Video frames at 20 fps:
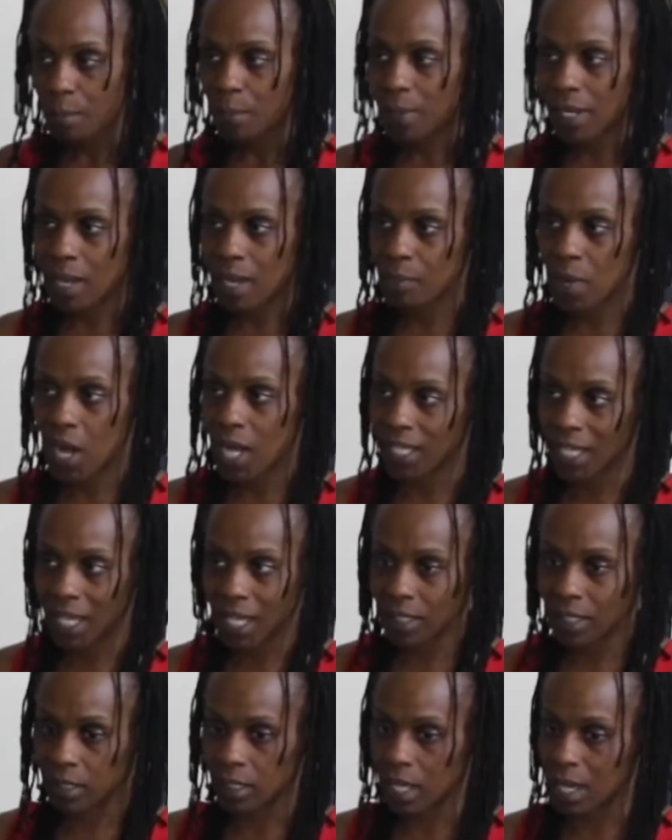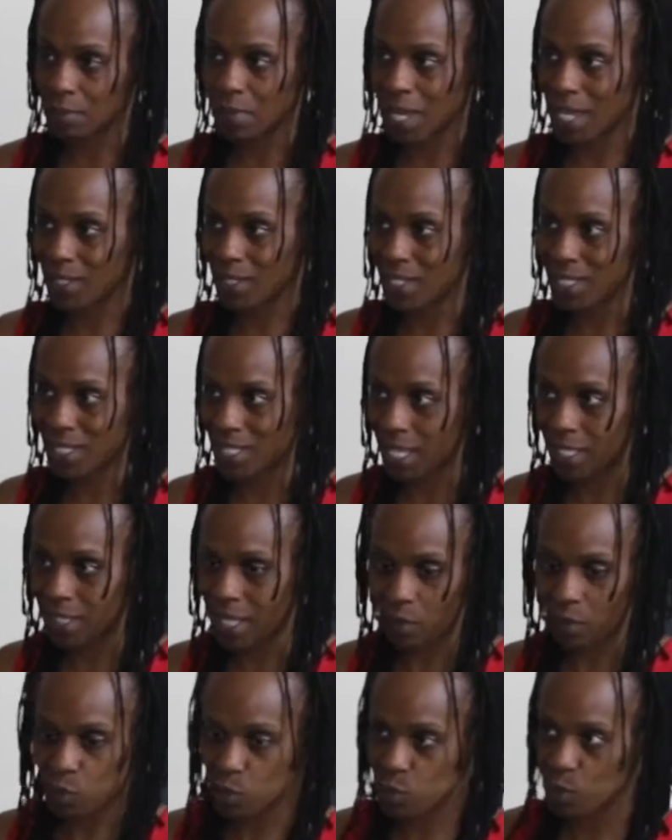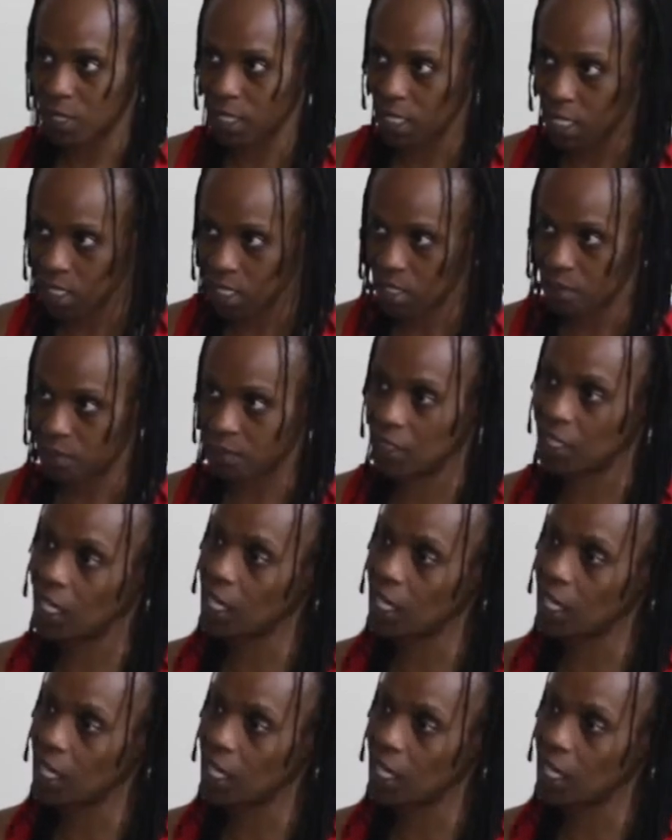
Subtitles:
But I'm not going to say that was because of